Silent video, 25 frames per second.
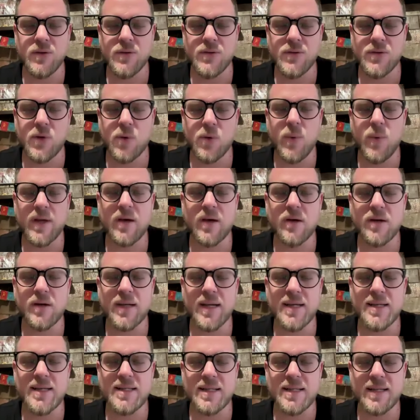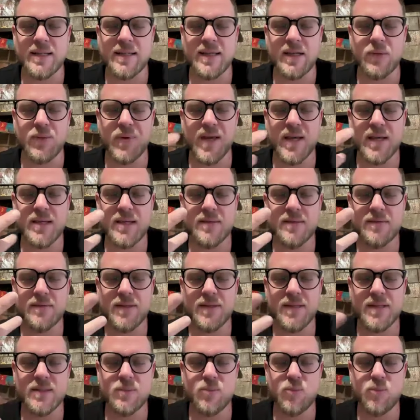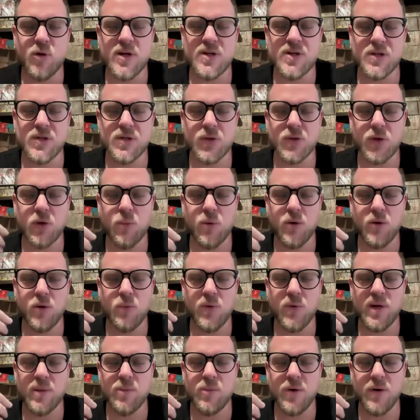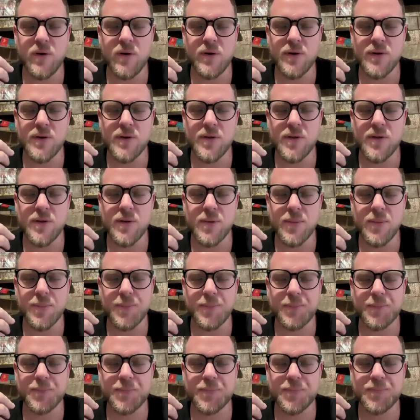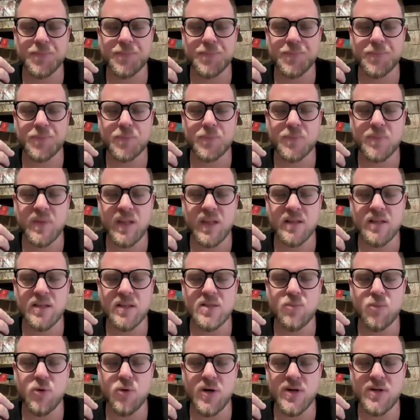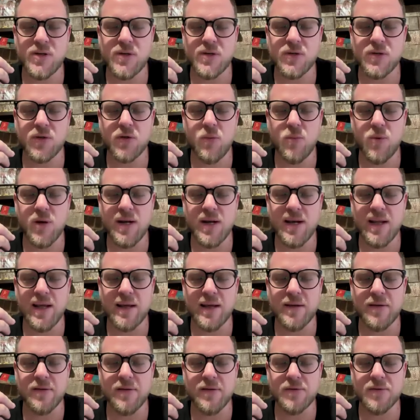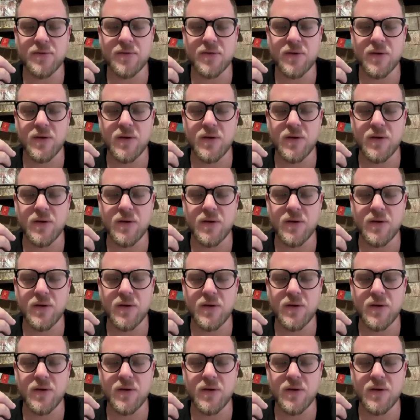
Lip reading: So recognizing that we have this precious human rebirth, this precious human life,